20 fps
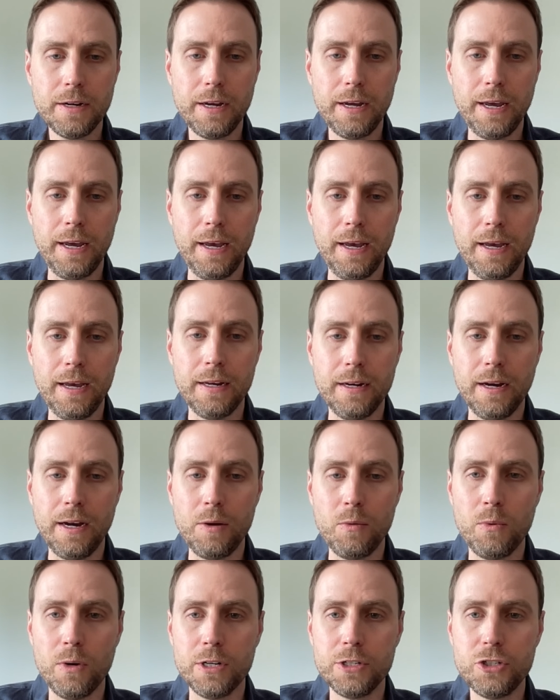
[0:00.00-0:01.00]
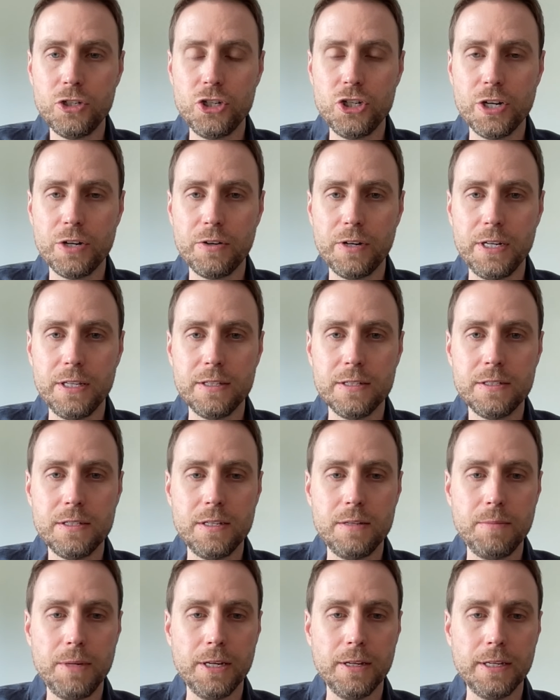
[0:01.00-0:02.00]
and I want to generate this
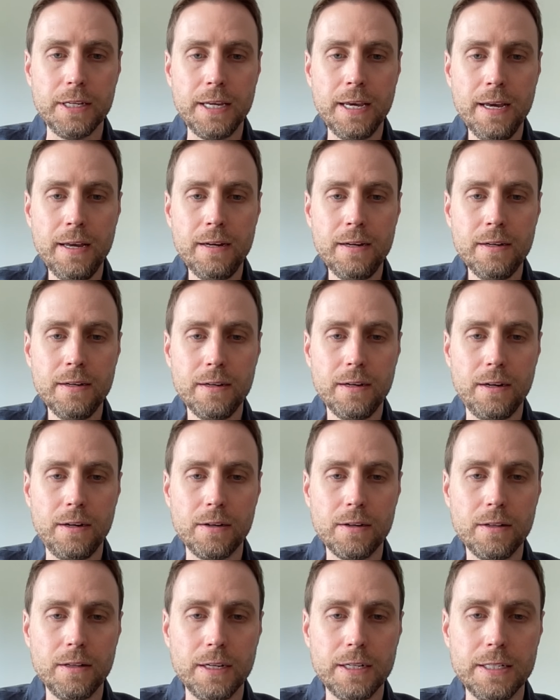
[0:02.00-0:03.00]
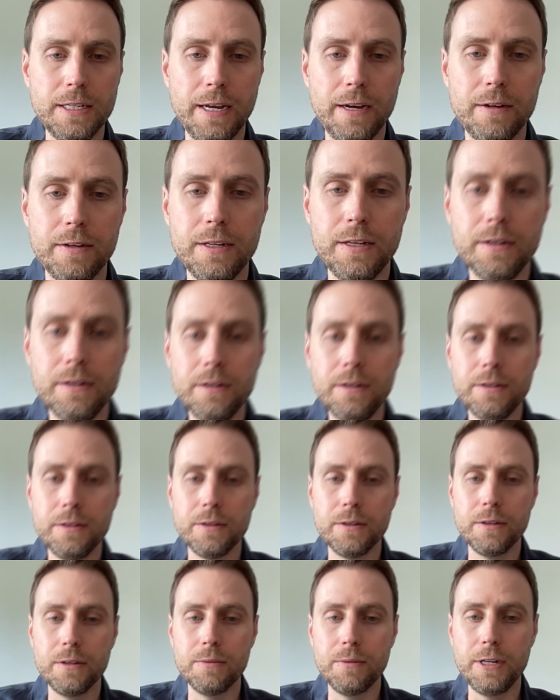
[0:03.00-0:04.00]
email again, I'll click down here on
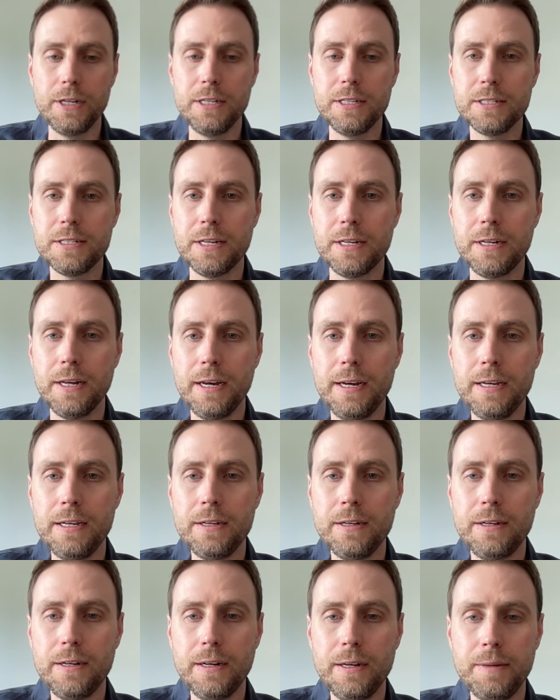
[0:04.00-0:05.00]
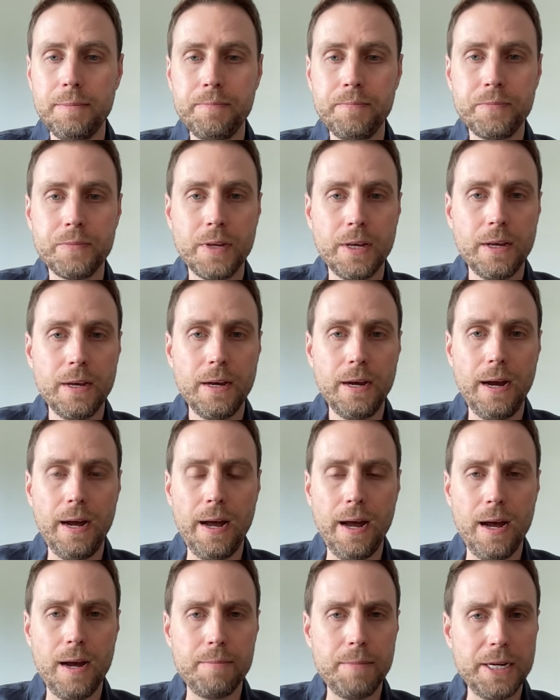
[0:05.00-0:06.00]
the Ready to Send icon.
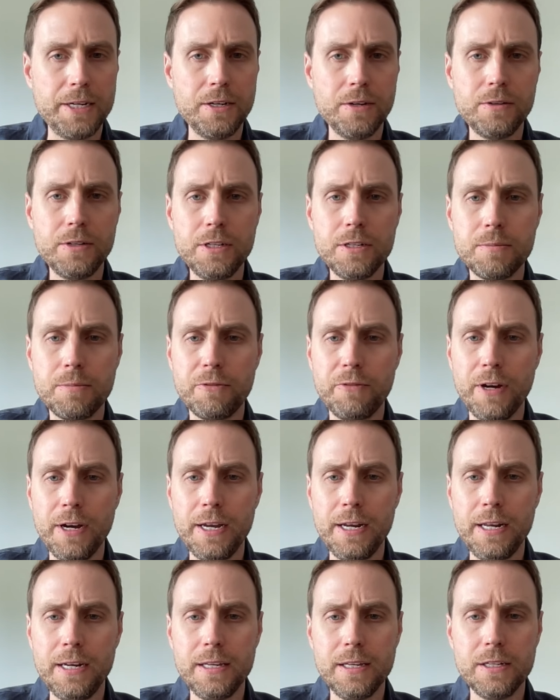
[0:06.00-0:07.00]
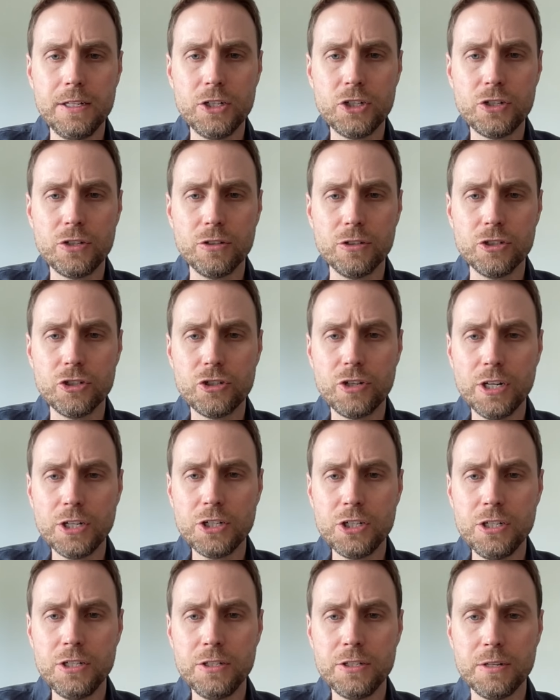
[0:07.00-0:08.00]
I don't need to provide any additional
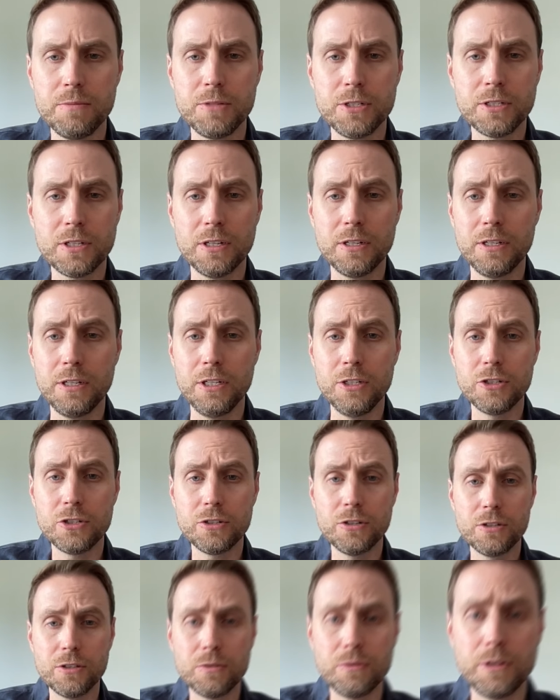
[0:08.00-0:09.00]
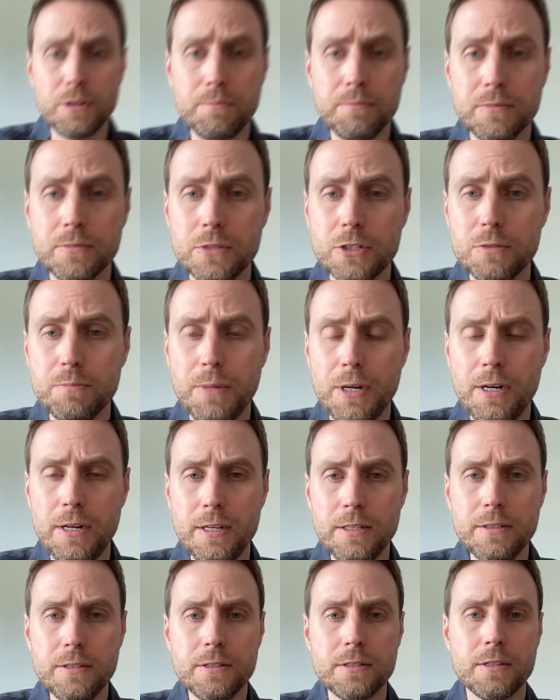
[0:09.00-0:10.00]
instructions. I'm just going to insert the
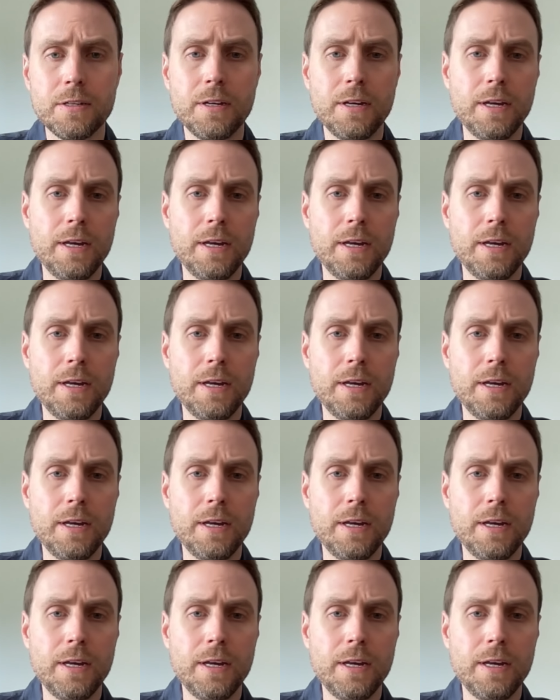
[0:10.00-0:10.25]
response.